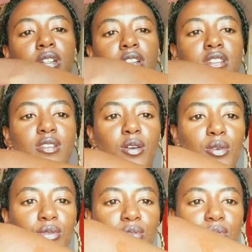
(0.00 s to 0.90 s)

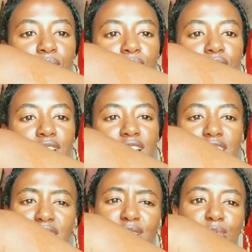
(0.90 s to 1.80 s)
So
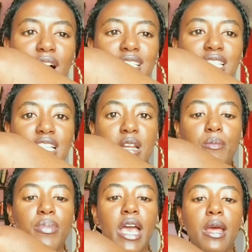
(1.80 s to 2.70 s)
it runs a little
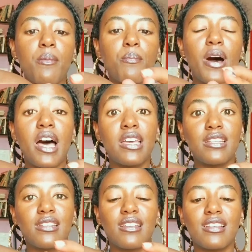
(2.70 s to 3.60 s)
bit, but
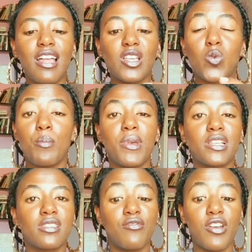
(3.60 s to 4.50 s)
that's what
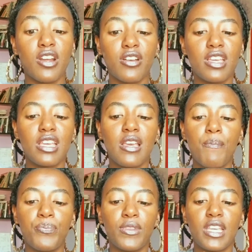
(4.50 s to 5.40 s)
makes it very
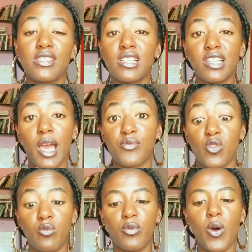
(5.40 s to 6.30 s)
easily
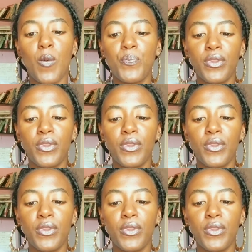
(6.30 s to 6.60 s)
absorbable.